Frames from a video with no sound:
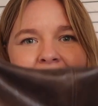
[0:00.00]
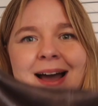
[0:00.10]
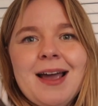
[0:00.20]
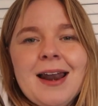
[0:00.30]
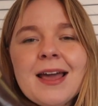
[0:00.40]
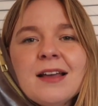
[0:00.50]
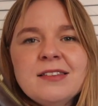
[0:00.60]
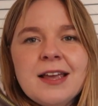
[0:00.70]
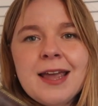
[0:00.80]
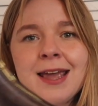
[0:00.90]
bag. Like I
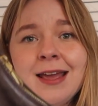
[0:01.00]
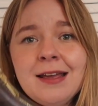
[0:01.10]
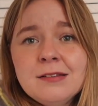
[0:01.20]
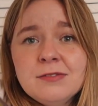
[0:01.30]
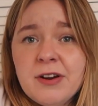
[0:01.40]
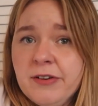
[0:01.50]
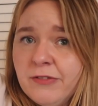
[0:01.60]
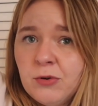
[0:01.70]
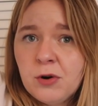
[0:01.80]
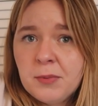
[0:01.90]
say, it is very
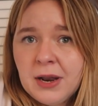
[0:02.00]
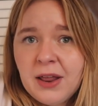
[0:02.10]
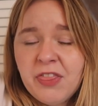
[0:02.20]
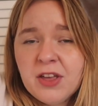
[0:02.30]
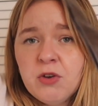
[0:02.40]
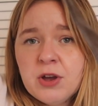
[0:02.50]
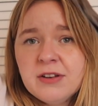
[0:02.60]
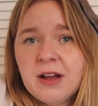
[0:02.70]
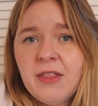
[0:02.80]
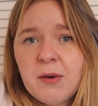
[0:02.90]
affordable and I think you can
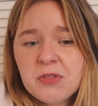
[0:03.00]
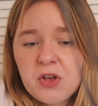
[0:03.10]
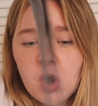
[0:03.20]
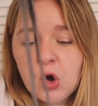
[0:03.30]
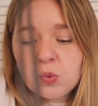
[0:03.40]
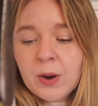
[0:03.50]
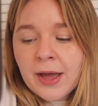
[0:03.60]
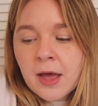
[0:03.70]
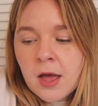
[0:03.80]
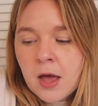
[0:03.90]
tell that with the
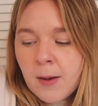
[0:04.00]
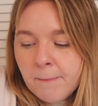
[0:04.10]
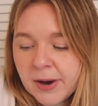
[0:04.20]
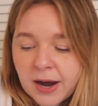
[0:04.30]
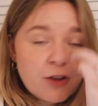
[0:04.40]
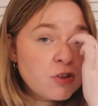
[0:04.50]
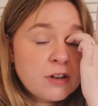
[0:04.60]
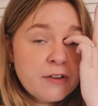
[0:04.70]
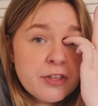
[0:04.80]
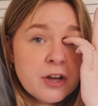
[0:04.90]
hardware. But I
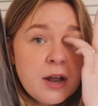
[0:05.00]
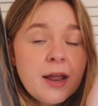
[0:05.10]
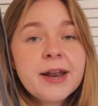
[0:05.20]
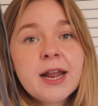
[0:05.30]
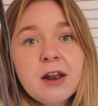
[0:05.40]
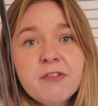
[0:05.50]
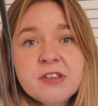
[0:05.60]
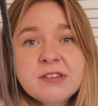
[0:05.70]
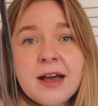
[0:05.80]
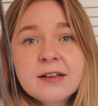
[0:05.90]
just love the colour and I love
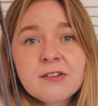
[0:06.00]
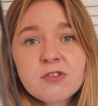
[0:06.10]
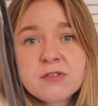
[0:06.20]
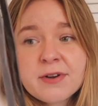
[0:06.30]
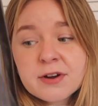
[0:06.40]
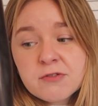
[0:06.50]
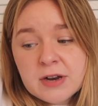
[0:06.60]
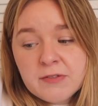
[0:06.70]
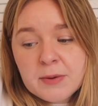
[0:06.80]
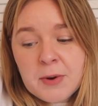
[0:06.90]
the size. I've just found it
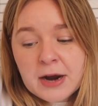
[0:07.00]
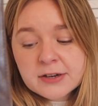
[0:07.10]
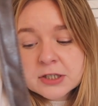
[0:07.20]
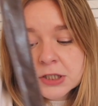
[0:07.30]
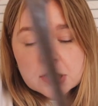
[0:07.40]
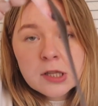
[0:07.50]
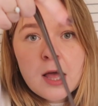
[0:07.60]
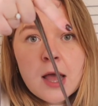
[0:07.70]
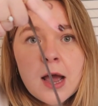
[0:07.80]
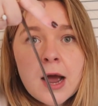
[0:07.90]
really, really practical.
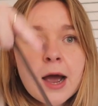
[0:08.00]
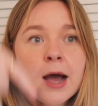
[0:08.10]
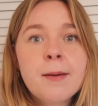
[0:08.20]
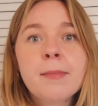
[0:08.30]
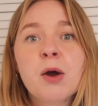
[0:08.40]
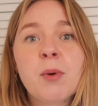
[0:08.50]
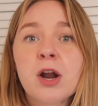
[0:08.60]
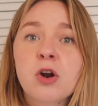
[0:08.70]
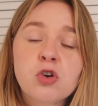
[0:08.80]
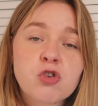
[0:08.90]
I
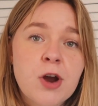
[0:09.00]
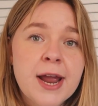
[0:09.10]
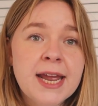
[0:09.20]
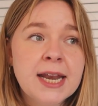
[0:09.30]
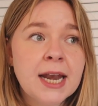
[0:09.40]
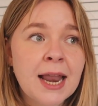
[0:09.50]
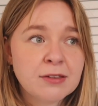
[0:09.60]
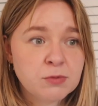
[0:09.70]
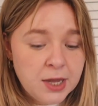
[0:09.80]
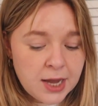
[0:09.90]
went on a train
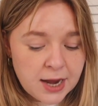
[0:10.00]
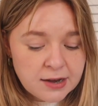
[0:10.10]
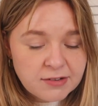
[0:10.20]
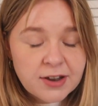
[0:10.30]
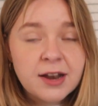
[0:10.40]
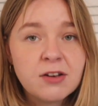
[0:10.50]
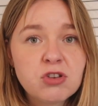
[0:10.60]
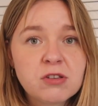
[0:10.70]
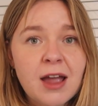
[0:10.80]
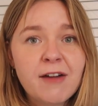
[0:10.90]
last weekend and
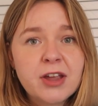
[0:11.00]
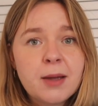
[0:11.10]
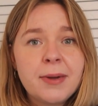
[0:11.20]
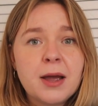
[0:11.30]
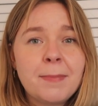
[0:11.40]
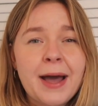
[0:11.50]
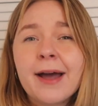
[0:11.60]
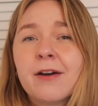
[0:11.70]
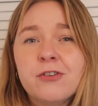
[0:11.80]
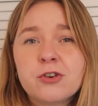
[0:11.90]
just having a bigger
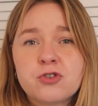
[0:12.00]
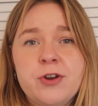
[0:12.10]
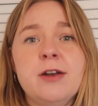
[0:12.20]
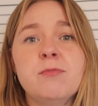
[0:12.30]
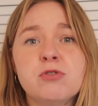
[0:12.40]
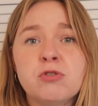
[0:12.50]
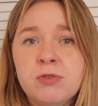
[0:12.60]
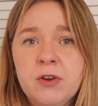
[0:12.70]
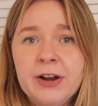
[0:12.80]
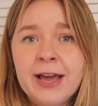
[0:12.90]
bag for a train was just
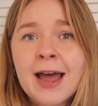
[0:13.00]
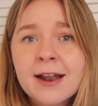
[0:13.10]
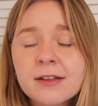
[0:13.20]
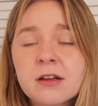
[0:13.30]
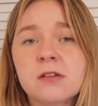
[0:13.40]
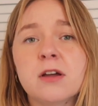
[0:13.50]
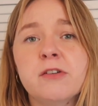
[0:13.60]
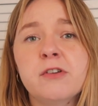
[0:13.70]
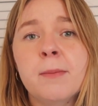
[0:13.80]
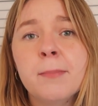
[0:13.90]
really, really handy because I
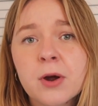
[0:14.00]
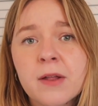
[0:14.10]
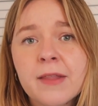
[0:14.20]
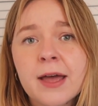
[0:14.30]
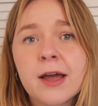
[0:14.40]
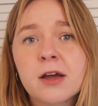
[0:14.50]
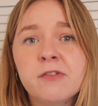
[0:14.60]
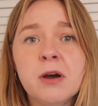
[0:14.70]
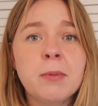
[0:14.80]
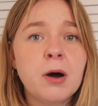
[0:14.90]
could fit a book in there, I could
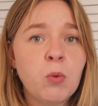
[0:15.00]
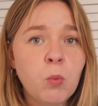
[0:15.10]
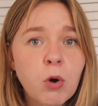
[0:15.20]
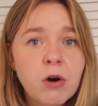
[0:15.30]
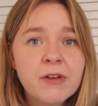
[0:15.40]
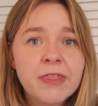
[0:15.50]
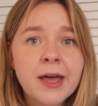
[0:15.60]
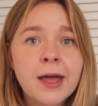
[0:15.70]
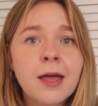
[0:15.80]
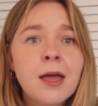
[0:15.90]
fit a bottle of water in
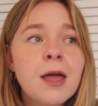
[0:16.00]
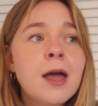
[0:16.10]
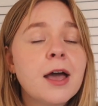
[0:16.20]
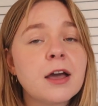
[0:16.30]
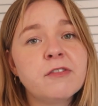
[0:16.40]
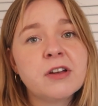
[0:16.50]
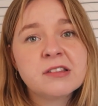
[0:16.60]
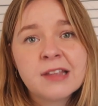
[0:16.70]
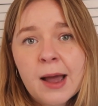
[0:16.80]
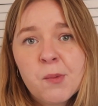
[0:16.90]
there, I could fit a
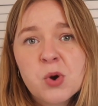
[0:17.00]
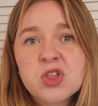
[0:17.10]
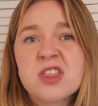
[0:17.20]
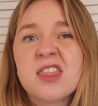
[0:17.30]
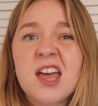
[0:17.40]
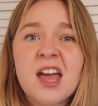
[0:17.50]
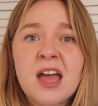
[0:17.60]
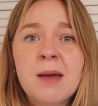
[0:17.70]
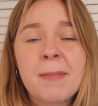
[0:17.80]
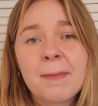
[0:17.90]
sandwich in
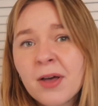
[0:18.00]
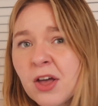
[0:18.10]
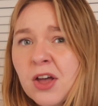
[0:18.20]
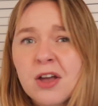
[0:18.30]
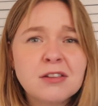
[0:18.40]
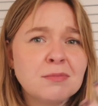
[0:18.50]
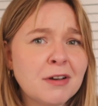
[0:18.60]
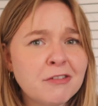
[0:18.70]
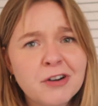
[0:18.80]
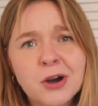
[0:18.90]
there, my purse,
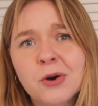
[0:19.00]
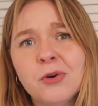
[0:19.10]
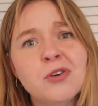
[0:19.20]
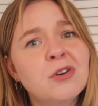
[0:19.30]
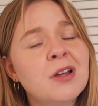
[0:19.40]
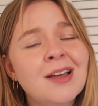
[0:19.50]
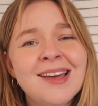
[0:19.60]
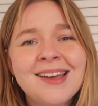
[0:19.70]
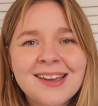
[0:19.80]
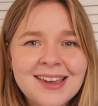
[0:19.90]
my phone,
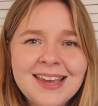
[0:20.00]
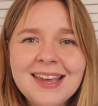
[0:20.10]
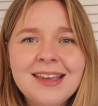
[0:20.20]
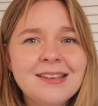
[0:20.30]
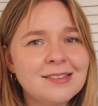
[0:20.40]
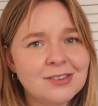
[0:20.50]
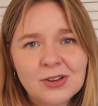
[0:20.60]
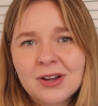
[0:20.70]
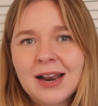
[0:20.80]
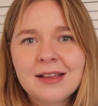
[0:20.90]
keys,
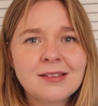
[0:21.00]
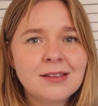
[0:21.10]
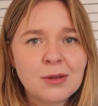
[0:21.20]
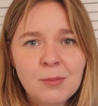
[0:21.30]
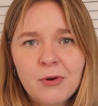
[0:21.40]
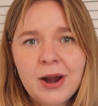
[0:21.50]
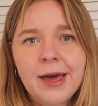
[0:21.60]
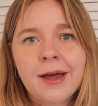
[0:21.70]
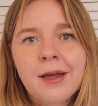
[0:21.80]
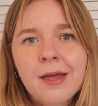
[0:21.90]
sunglasses,
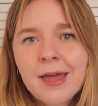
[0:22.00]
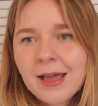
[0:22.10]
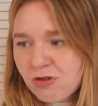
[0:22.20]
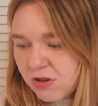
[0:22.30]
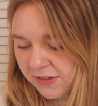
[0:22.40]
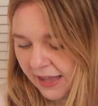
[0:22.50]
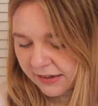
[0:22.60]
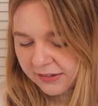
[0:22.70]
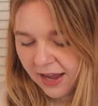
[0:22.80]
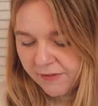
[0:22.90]
umbrella. It's just
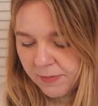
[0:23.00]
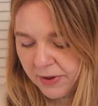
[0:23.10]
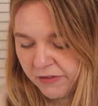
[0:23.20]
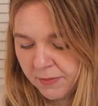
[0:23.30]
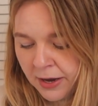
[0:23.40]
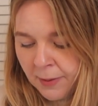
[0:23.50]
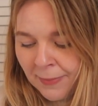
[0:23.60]
nice to have a bit of a bigger